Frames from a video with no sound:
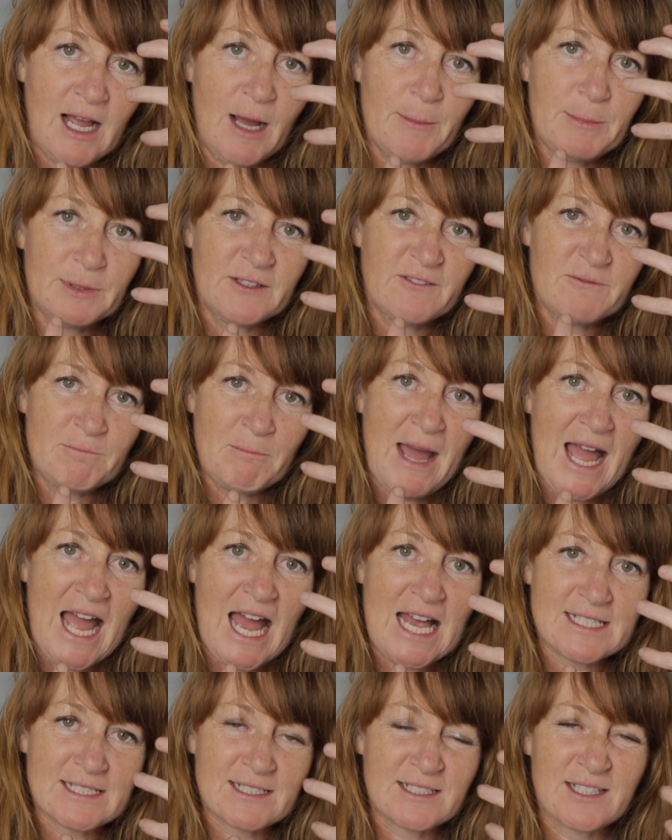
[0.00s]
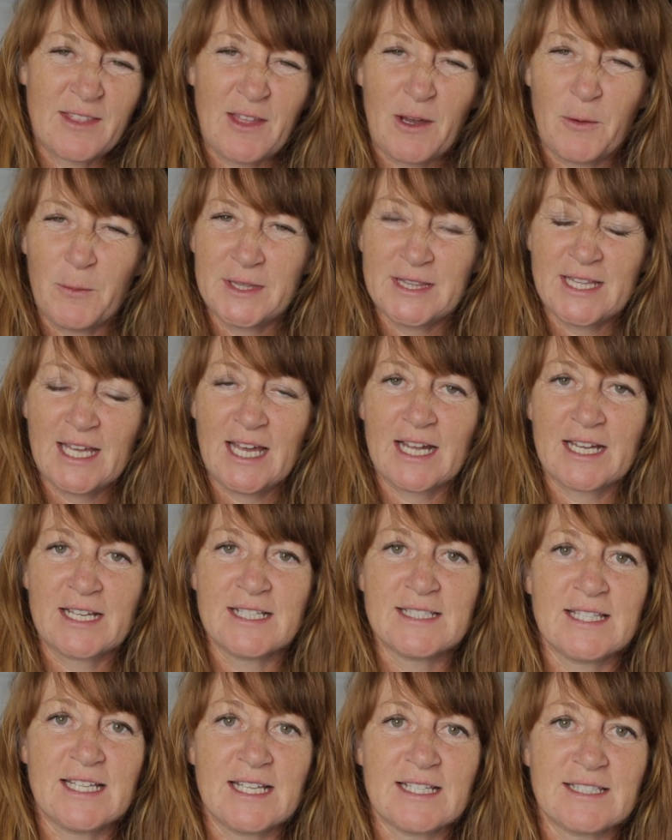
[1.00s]
couple of masks. I thought, what the heck
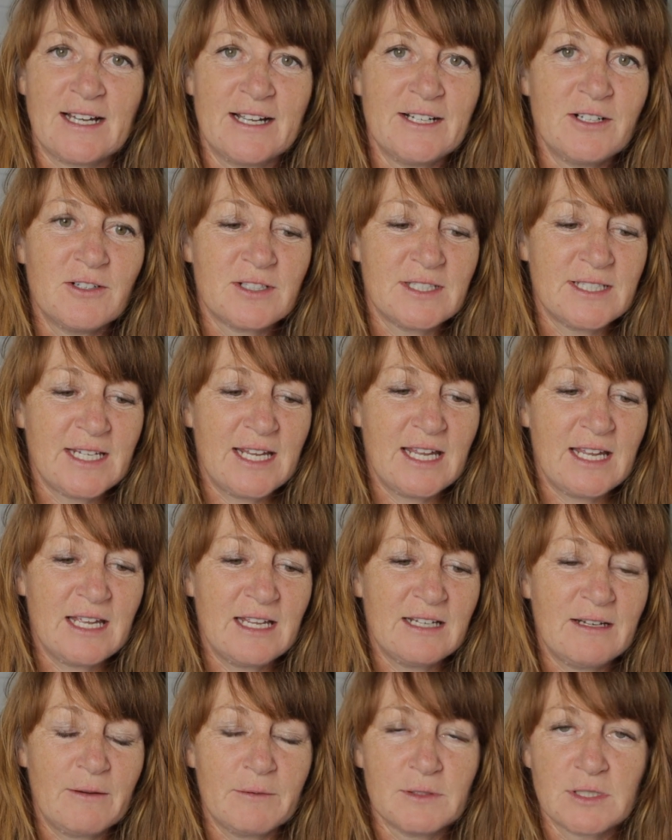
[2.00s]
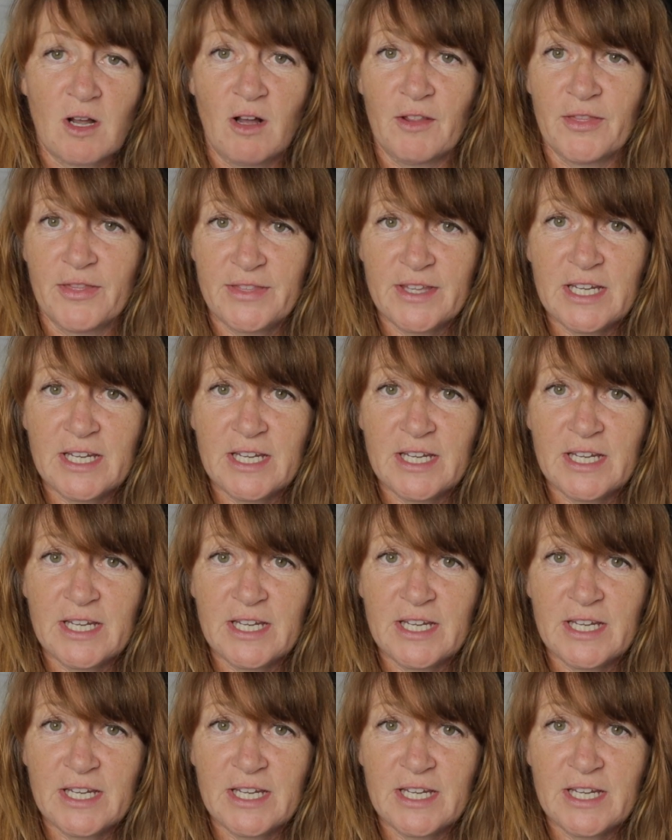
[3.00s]
is this? I understand it was called